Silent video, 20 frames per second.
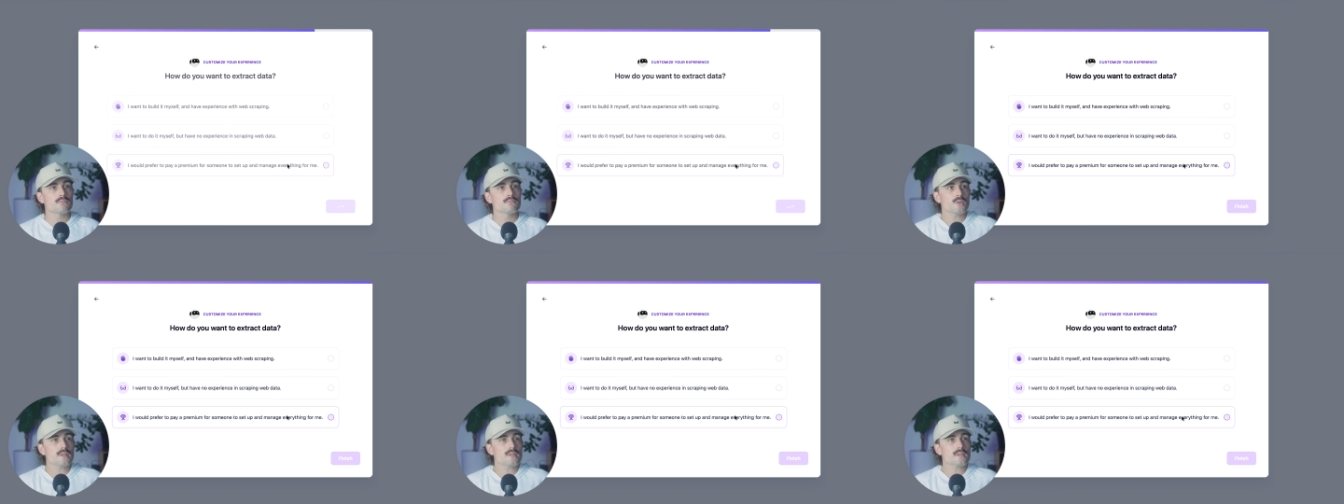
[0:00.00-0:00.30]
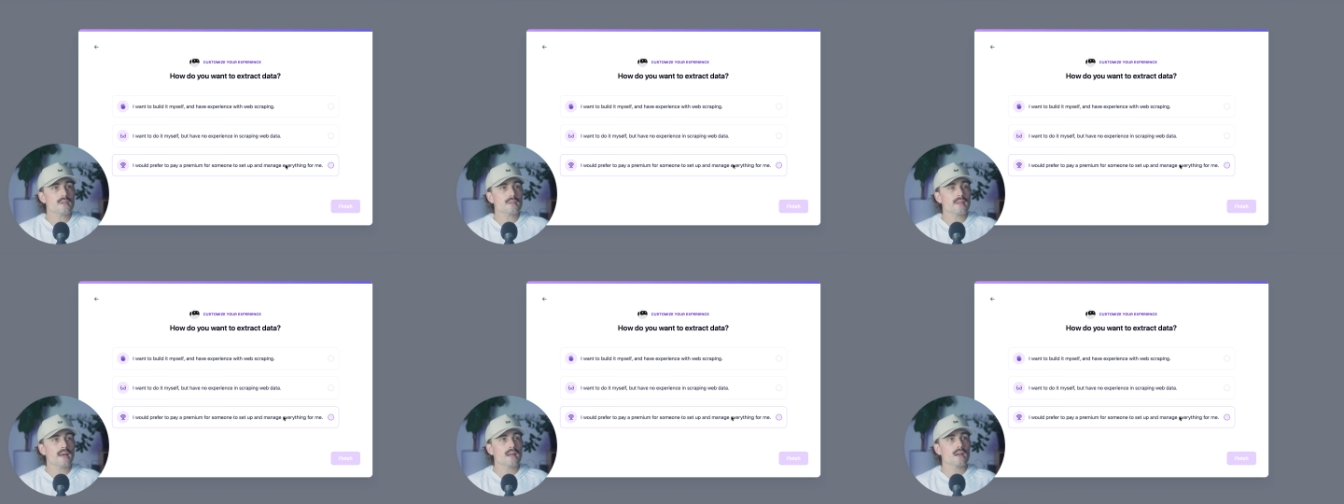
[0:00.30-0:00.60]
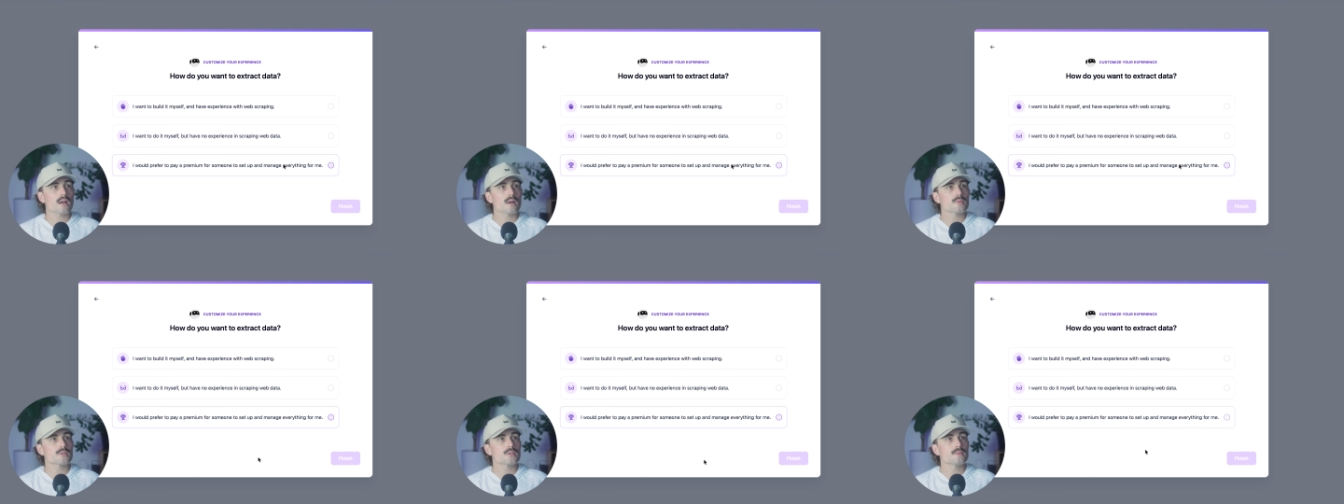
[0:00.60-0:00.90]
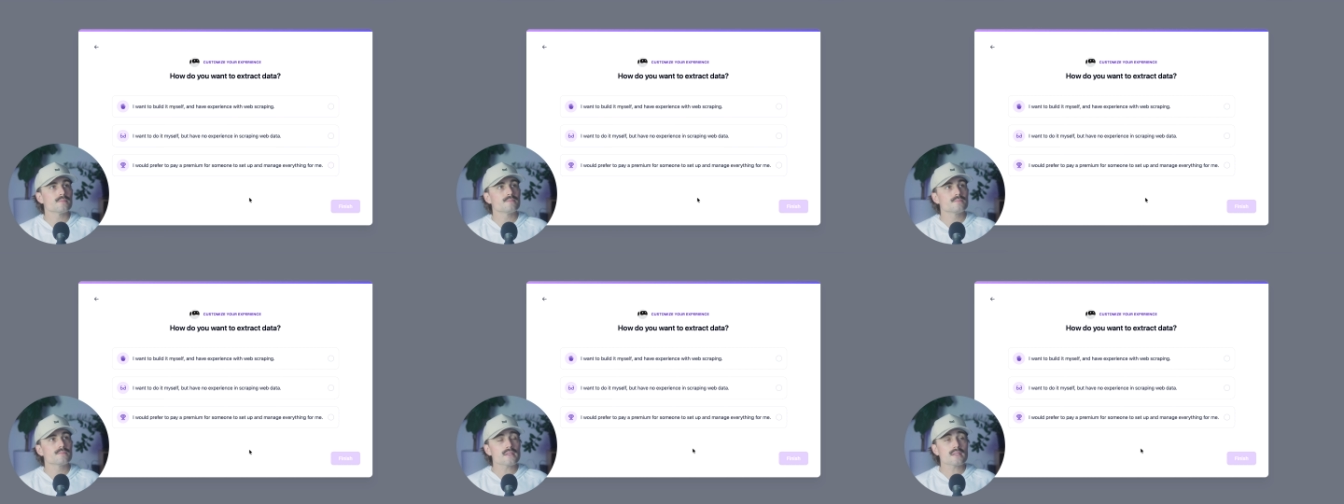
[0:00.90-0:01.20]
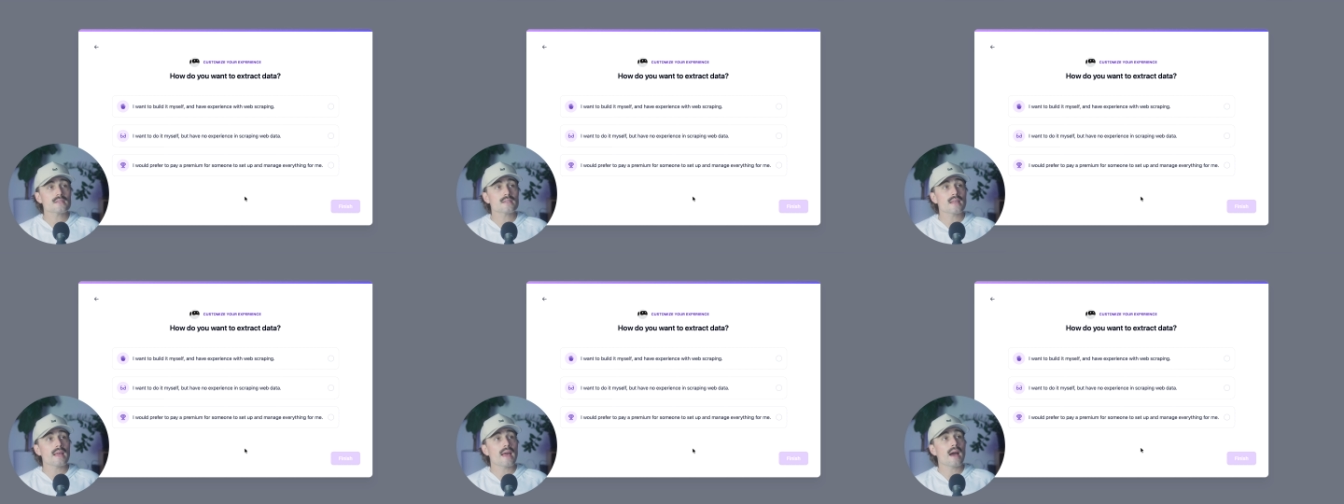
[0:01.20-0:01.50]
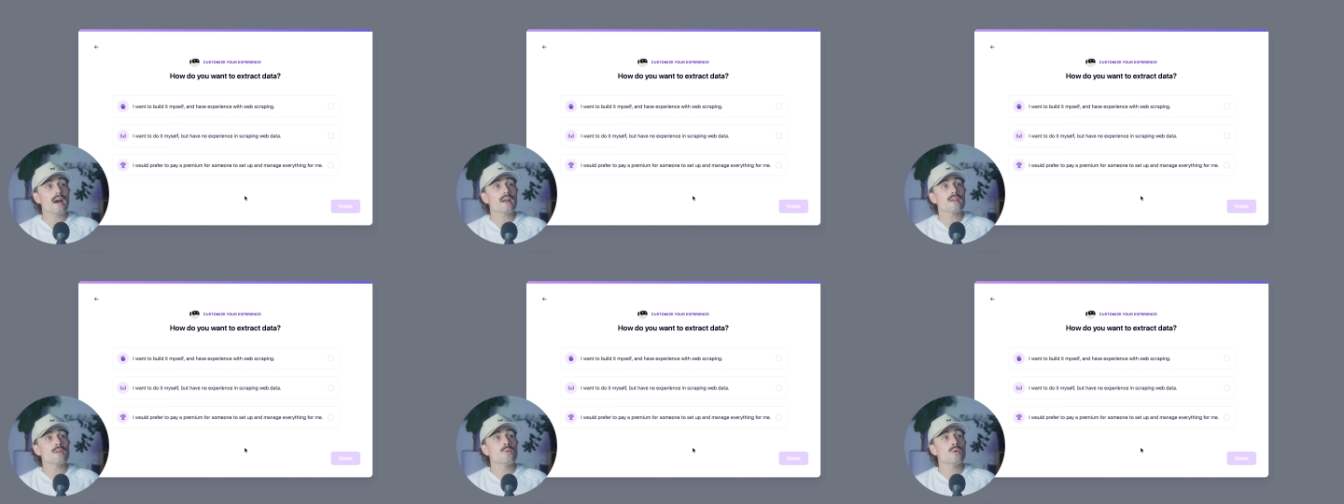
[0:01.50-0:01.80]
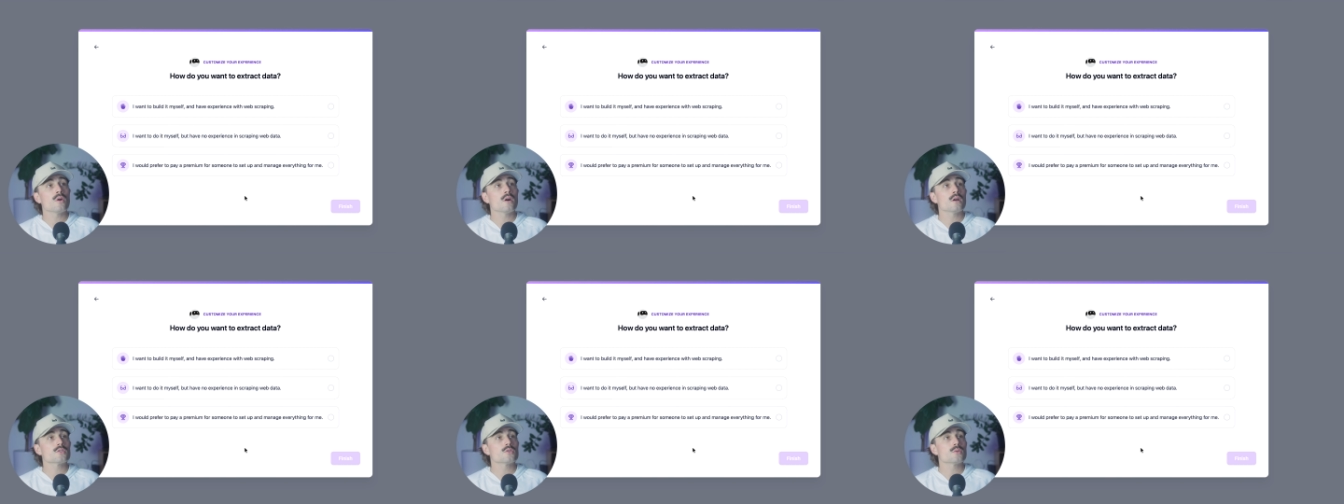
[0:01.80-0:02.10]
Let's go ahead and select that option. Then it's going to say, how do you
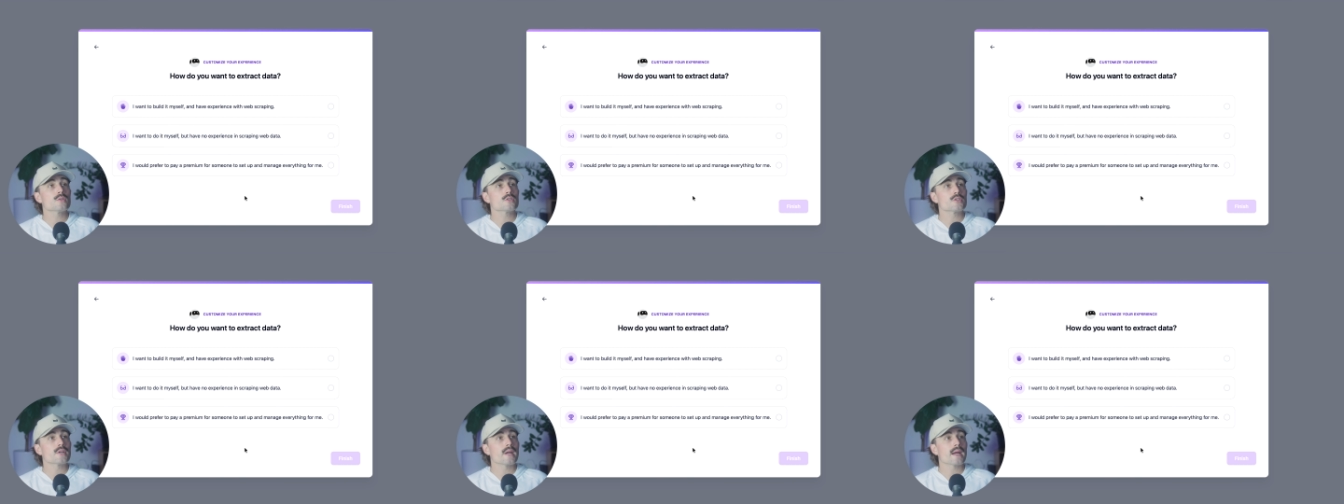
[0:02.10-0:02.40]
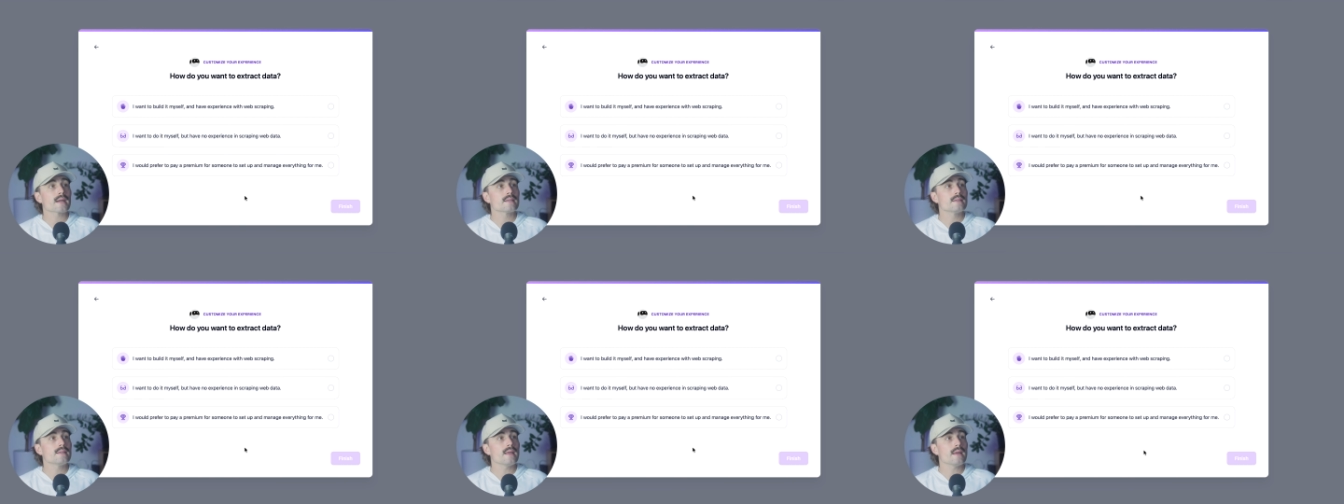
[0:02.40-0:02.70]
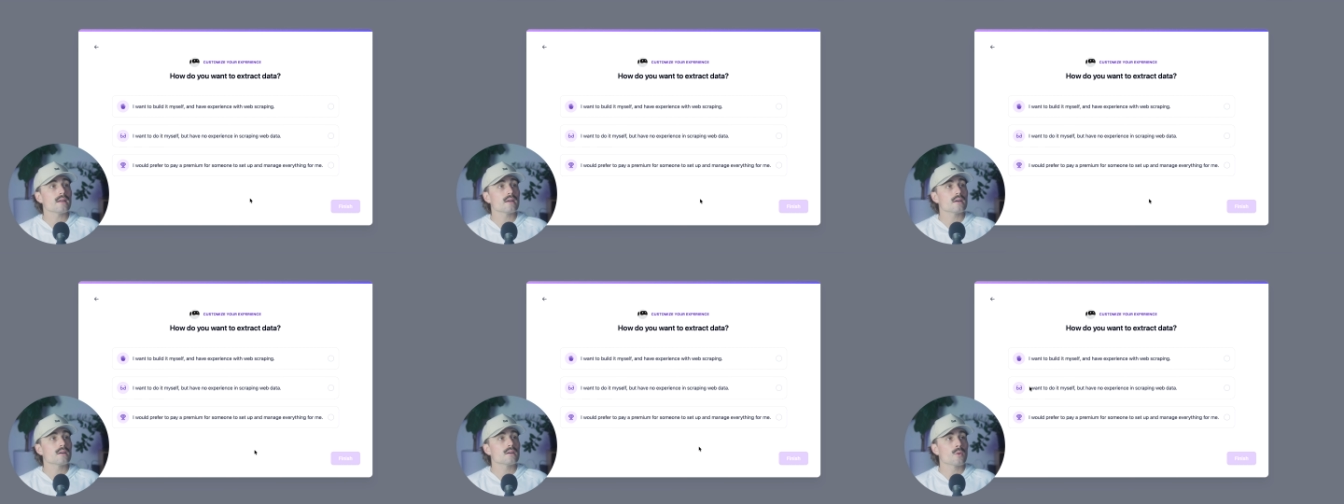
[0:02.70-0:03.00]
want to extract data?